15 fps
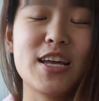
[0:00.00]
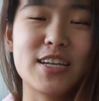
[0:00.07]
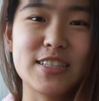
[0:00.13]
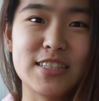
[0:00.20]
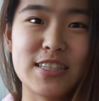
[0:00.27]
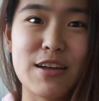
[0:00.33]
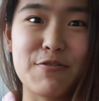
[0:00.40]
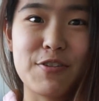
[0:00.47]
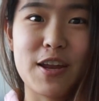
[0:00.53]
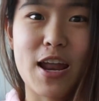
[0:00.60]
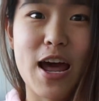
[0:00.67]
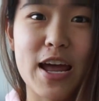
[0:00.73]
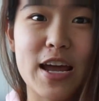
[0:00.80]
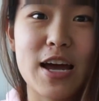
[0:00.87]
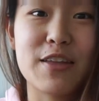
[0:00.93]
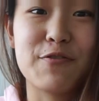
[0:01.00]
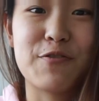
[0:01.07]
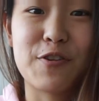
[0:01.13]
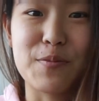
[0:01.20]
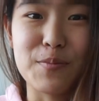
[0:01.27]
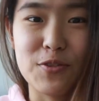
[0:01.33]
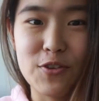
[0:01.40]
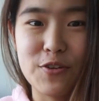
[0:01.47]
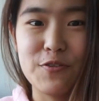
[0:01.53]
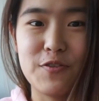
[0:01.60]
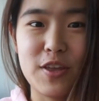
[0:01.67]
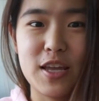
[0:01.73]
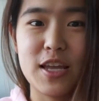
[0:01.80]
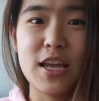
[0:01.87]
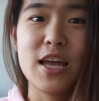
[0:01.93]
the stuff that I got from
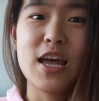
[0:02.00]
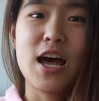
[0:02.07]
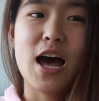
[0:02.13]
thrifting.